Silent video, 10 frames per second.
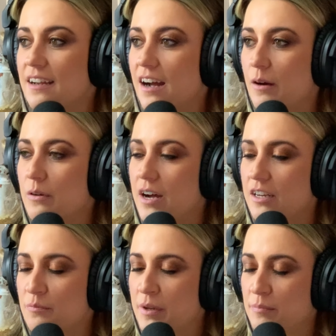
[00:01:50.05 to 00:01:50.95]
I'm kind
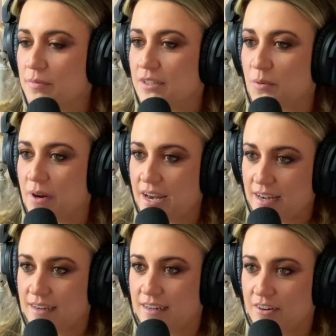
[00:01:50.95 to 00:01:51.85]
of a bit
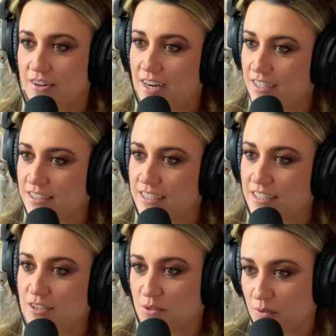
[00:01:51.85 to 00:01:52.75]
between. I don't actually
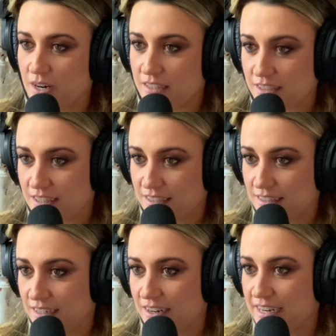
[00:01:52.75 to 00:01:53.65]
just scrunch.
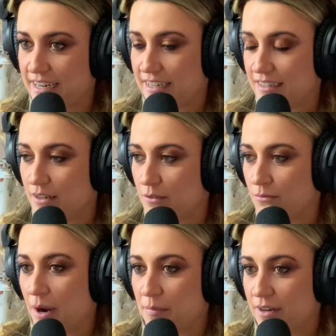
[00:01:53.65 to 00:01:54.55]
I
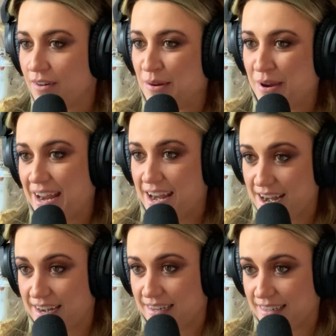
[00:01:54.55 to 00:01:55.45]
wrap it around my
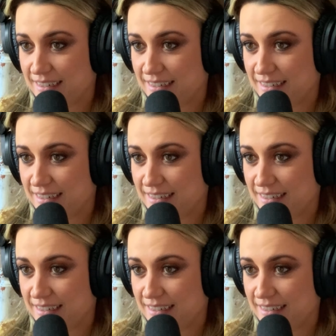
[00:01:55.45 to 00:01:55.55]
hand.